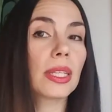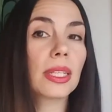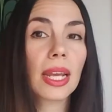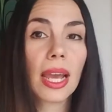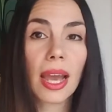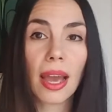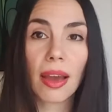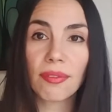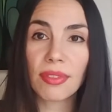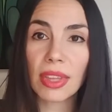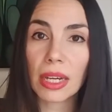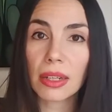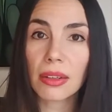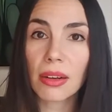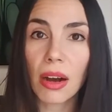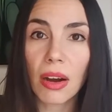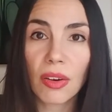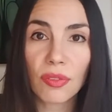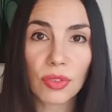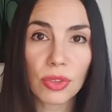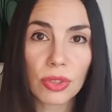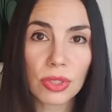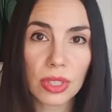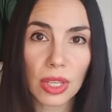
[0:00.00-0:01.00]
to have that
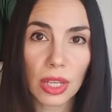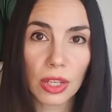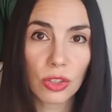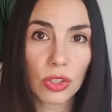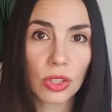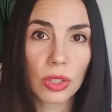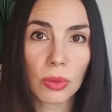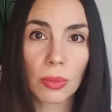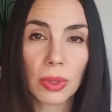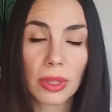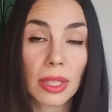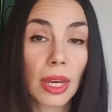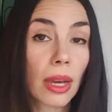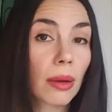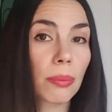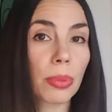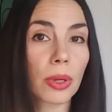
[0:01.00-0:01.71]
conversation with that